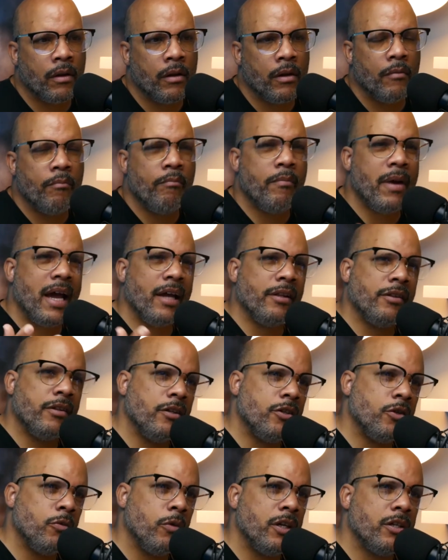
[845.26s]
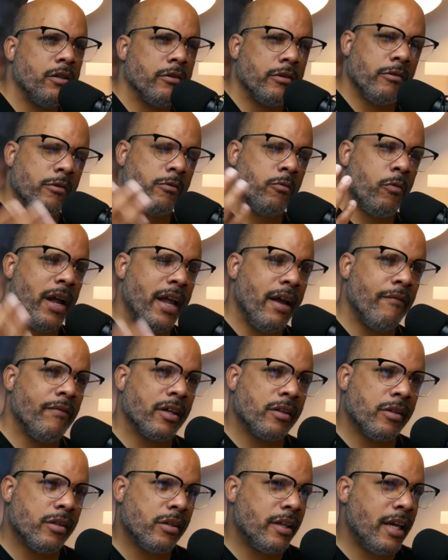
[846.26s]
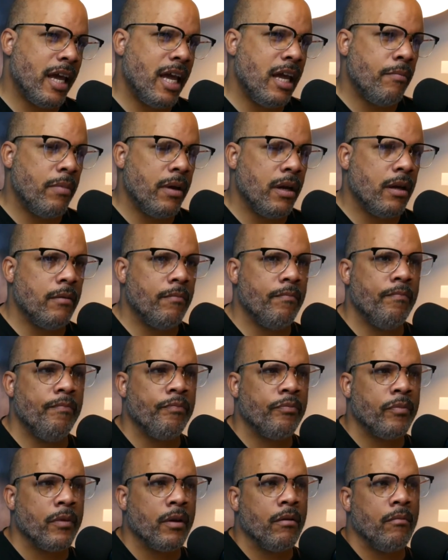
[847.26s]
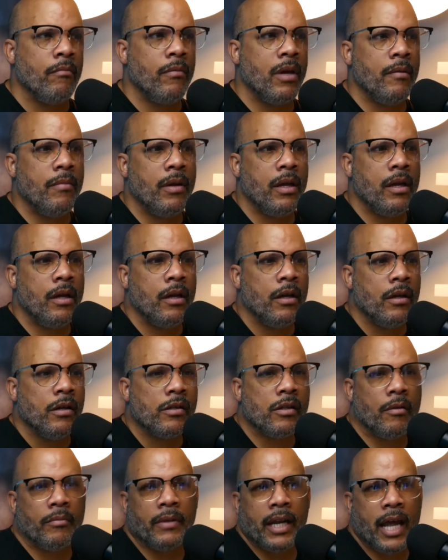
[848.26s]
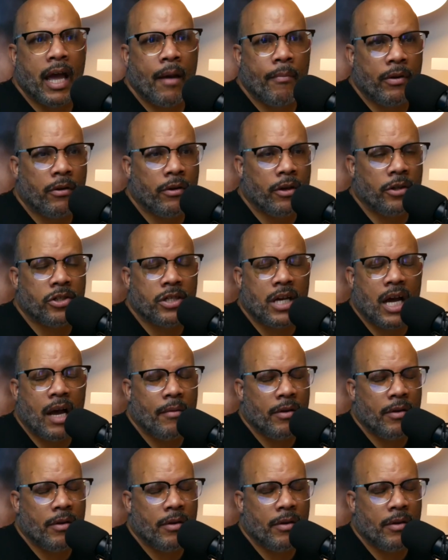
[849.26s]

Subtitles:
bad situations. It was a way of escaping maybe something that happened on the job.